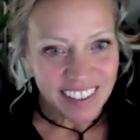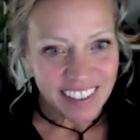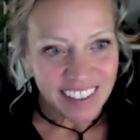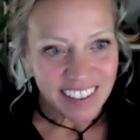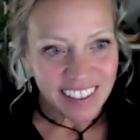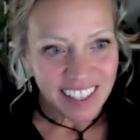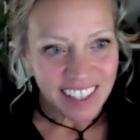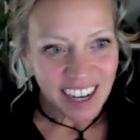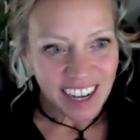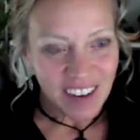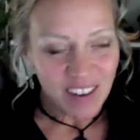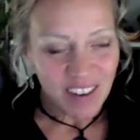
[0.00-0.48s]

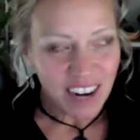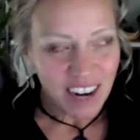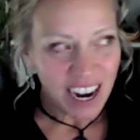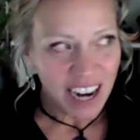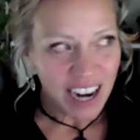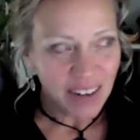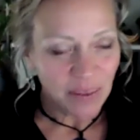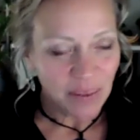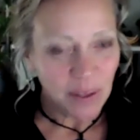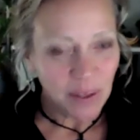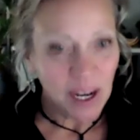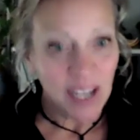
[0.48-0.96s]
All
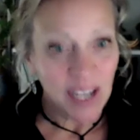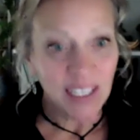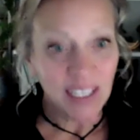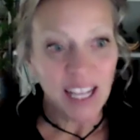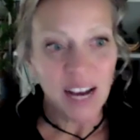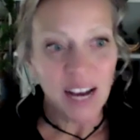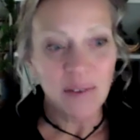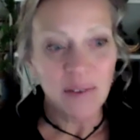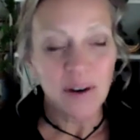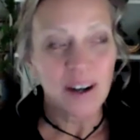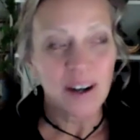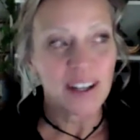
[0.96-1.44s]
right. Well, I
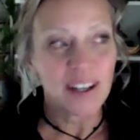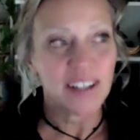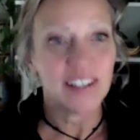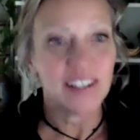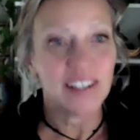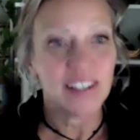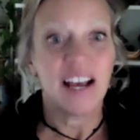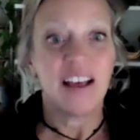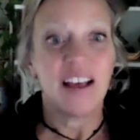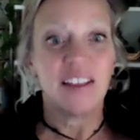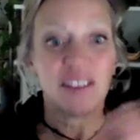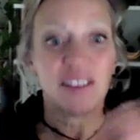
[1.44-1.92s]
want to
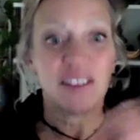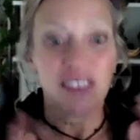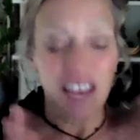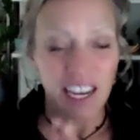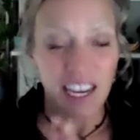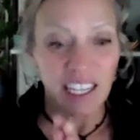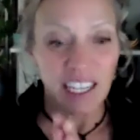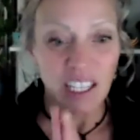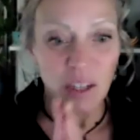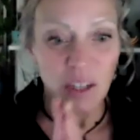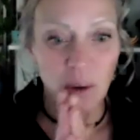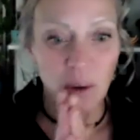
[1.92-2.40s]

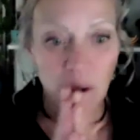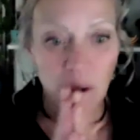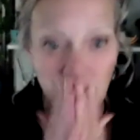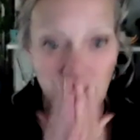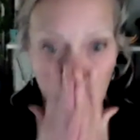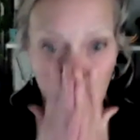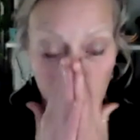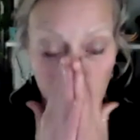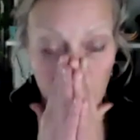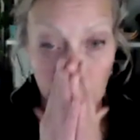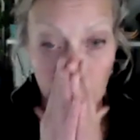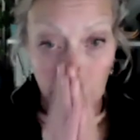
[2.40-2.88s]
thank you all
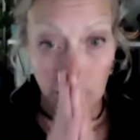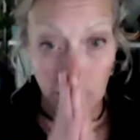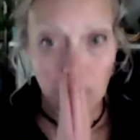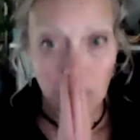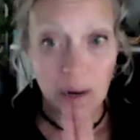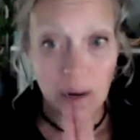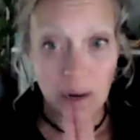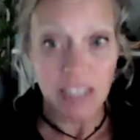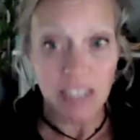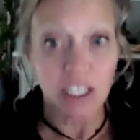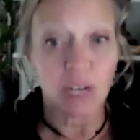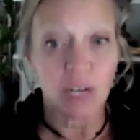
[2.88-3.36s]
so
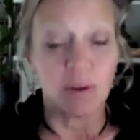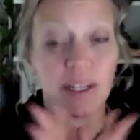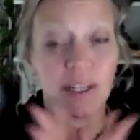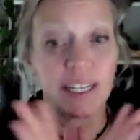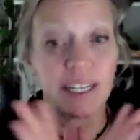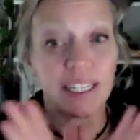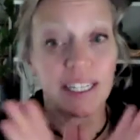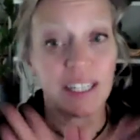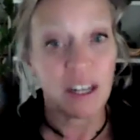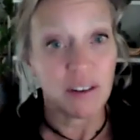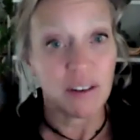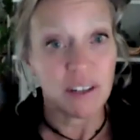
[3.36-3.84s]
much. I want to
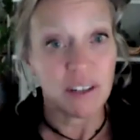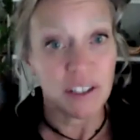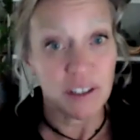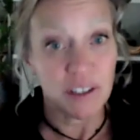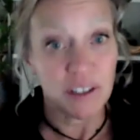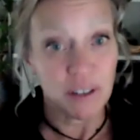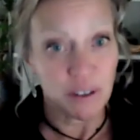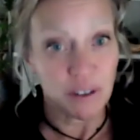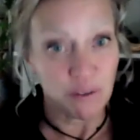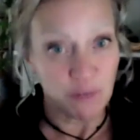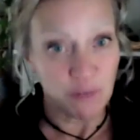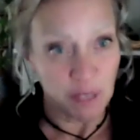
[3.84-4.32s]
encourage you
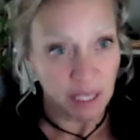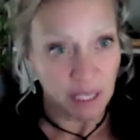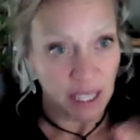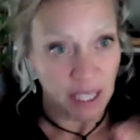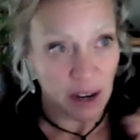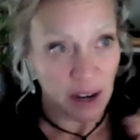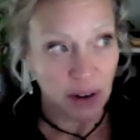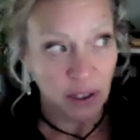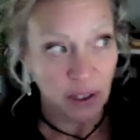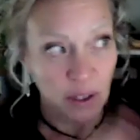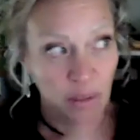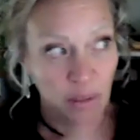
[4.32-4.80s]
to fill
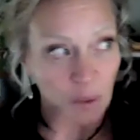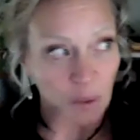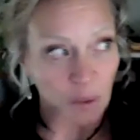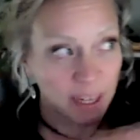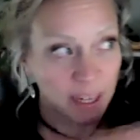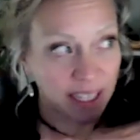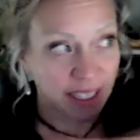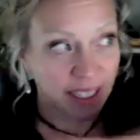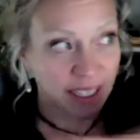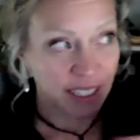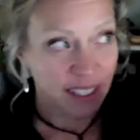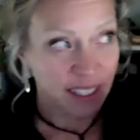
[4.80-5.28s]
out your
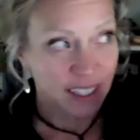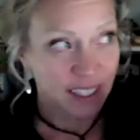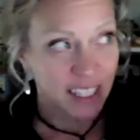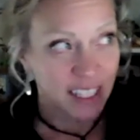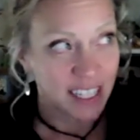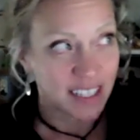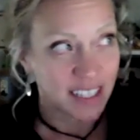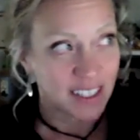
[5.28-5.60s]
weekly things.